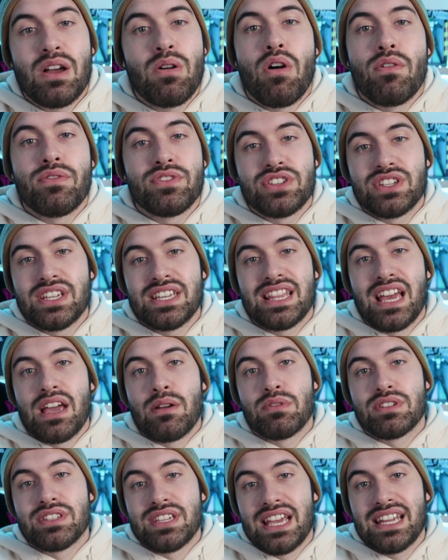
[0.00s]
Now obviously they
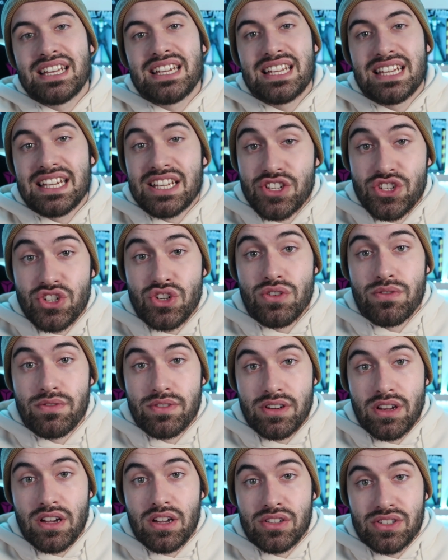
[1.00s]
were technically
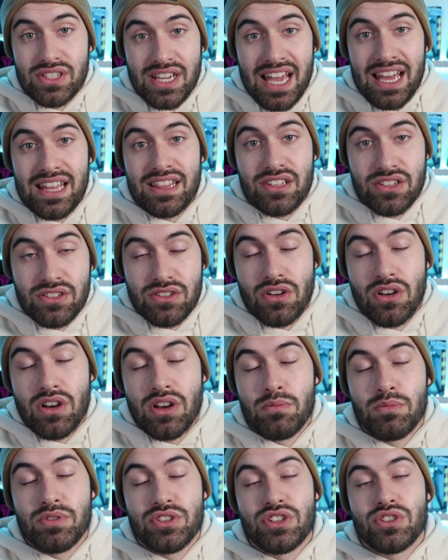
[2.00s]
juveniles at the
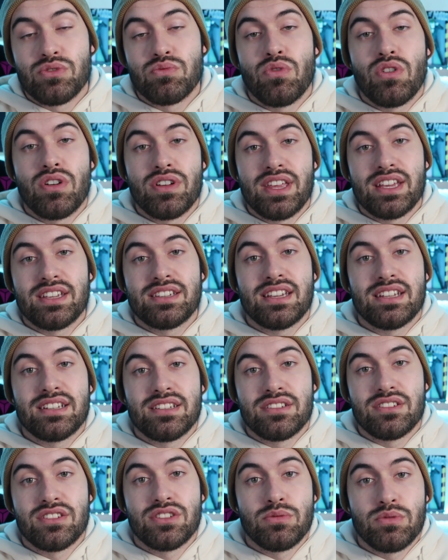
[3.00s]
time which is why their
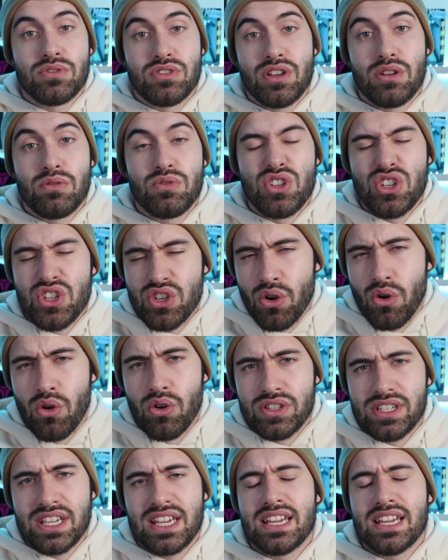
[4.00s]
sentences were so short.